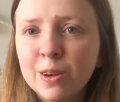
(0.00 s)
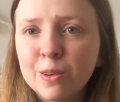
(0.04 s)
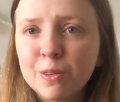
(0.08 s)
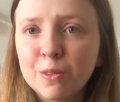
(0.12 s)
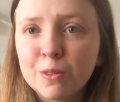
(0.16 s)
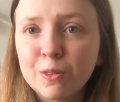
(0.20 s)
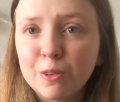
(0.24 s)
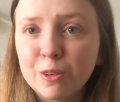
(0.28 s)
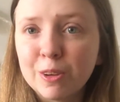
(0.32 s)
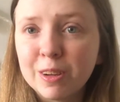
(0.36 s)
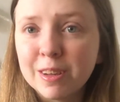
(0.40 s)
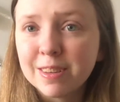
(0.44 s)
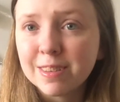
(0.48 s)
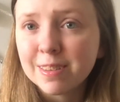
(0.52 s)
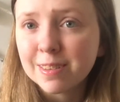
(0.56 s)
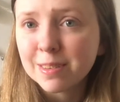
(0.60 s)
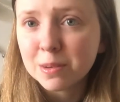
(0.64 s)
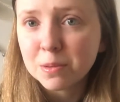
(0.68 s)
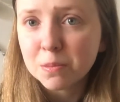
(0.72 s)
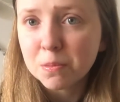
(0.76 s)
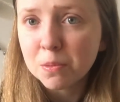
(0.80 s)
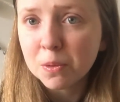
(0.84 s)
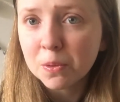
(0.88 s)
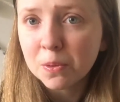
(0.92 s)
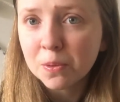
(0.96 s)

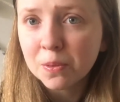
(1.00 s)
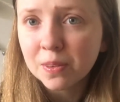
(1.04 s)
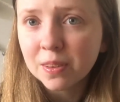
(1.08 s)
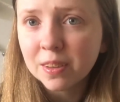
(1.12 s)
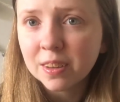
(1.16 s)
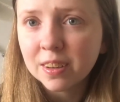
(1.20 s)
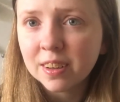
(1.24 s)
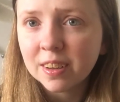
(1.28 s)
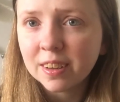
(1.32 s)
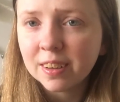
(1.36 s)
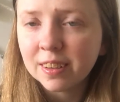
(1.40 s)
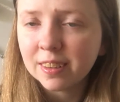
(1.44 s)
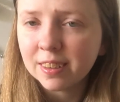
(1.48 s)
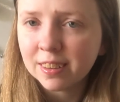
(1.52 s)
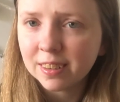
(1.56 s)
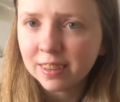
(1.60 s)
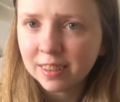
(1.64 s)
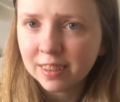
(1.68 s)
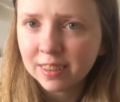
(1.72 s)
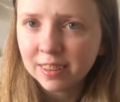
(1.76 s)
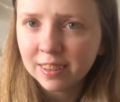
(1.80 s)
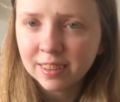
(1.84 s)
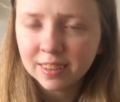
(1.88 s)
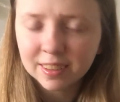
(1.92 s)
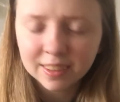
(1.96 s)
reasonable, I
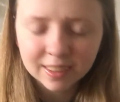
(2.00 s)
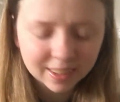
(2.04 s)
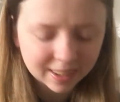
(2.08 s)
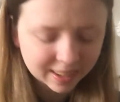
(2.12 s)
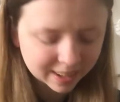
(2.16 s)
think.